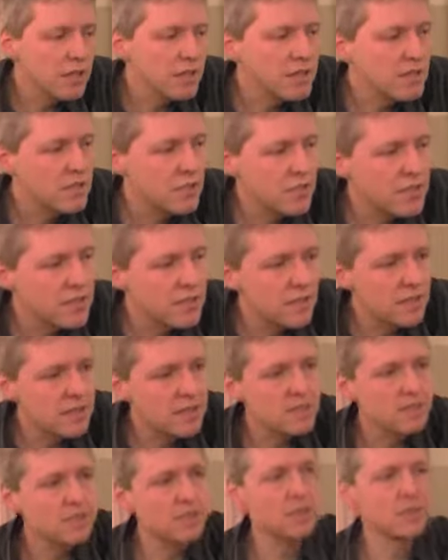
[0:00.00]
It's just that
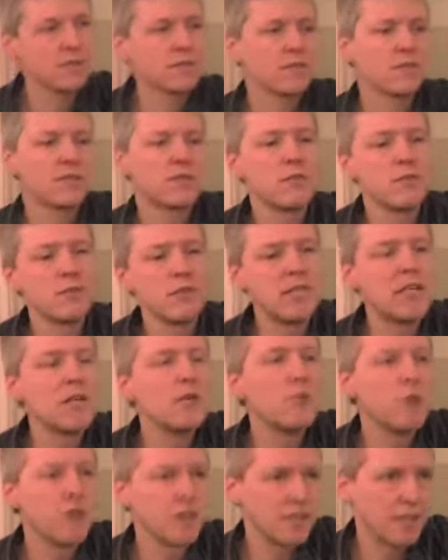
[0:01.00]
it's not completely
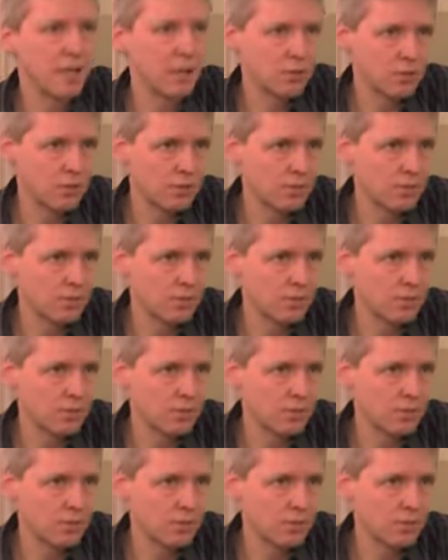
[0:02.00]
worked out.